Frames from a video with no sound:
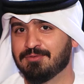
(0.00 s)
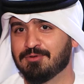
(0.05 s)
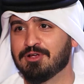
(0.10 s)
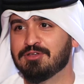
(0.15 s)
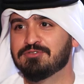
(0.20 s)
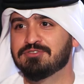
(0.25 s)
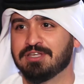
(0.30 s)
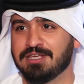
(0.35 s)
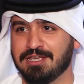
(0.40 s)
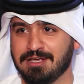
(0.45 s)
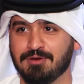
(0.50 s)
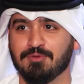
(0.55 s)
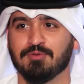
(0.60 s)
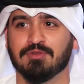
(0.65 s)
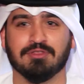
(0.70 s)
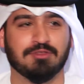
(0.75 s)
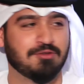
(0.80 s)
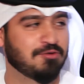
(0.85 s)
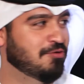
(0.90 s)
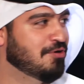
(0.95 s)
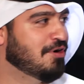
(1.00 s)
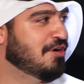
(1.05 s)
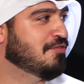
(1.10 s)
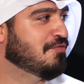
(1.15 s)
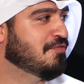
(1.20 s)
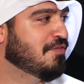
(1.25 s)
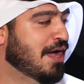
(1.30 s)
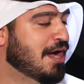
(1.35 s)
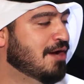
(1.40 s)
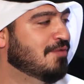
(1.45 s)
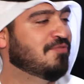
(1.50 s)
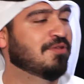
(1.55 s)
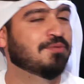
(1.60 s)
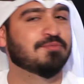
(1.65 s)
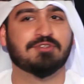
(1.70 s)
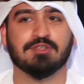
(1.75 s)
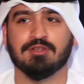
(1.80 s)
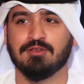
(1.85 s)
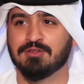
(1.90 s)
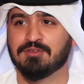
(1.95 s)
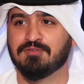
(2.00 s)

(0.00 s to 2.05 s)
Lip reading: We're also here with two of Arab Film Studio's